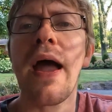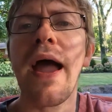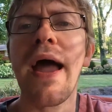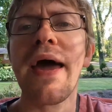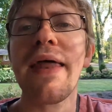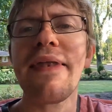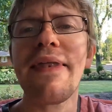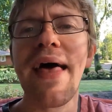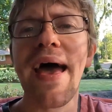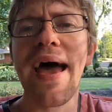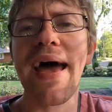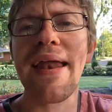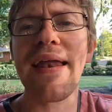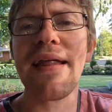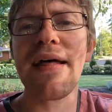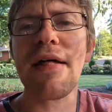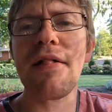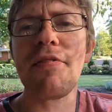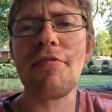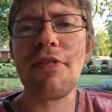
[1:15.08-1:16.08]
And that
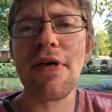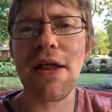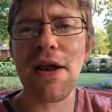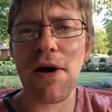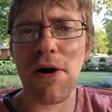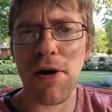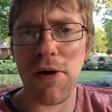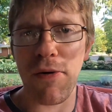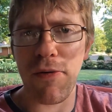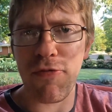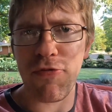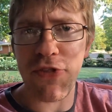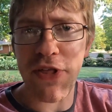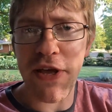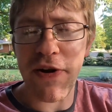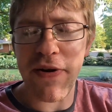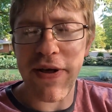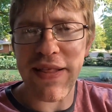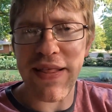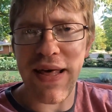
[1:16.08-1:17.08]
little
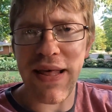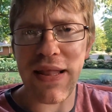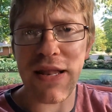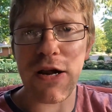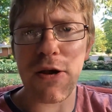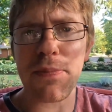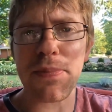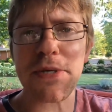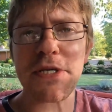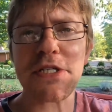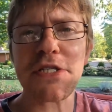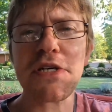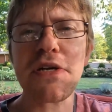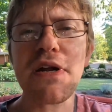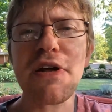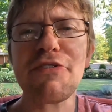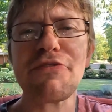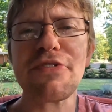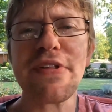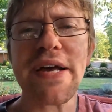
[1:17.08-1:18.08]
theory, that little pursuit
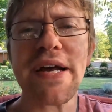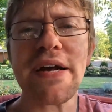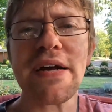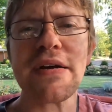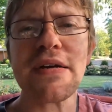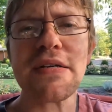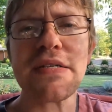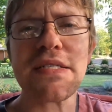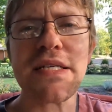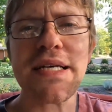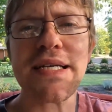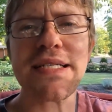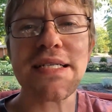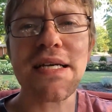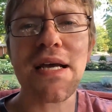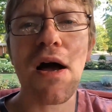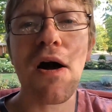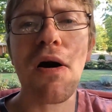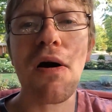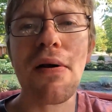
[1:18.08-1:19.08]
of theirs,
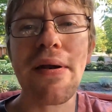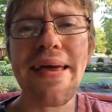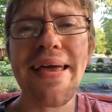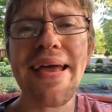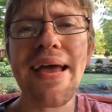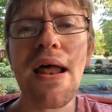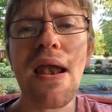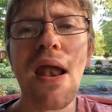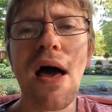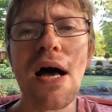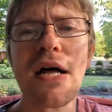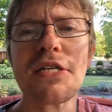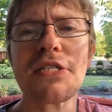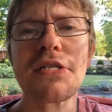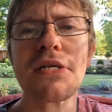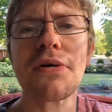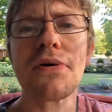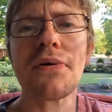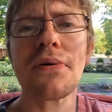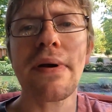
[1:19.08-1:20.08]
is called
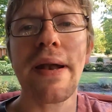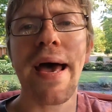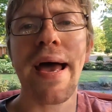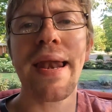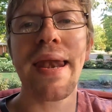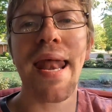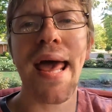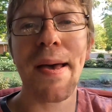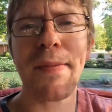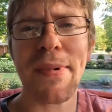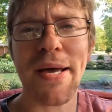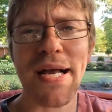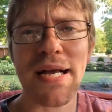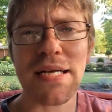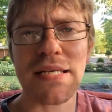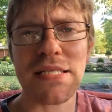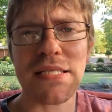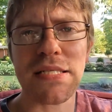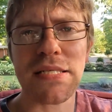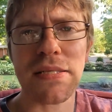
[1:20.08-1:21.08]
ecological
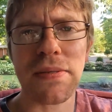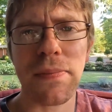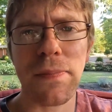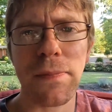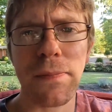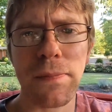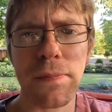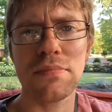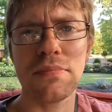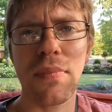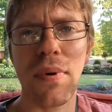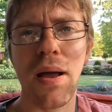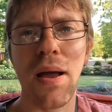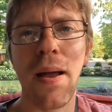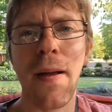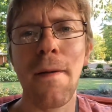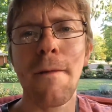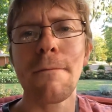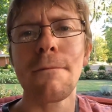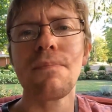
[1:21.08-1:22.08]
dynamics.
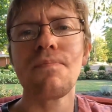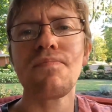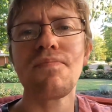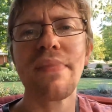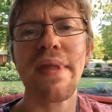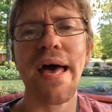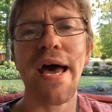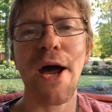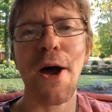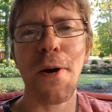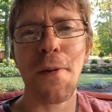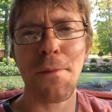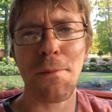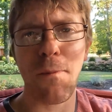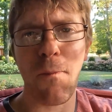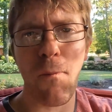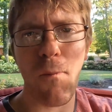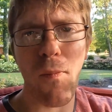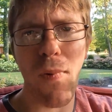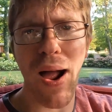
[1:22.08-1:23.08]

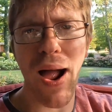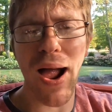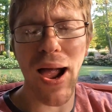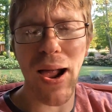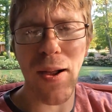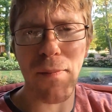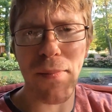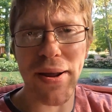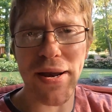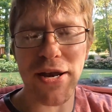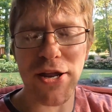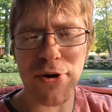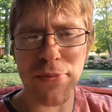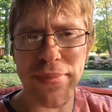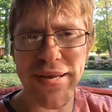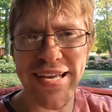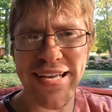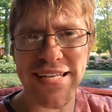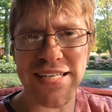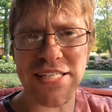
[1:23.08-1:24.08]
Now, I am by no
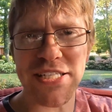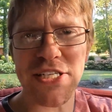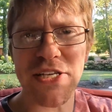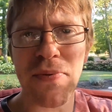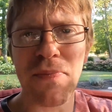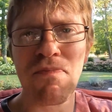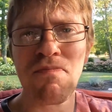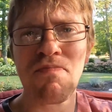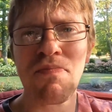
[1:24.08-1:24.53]
means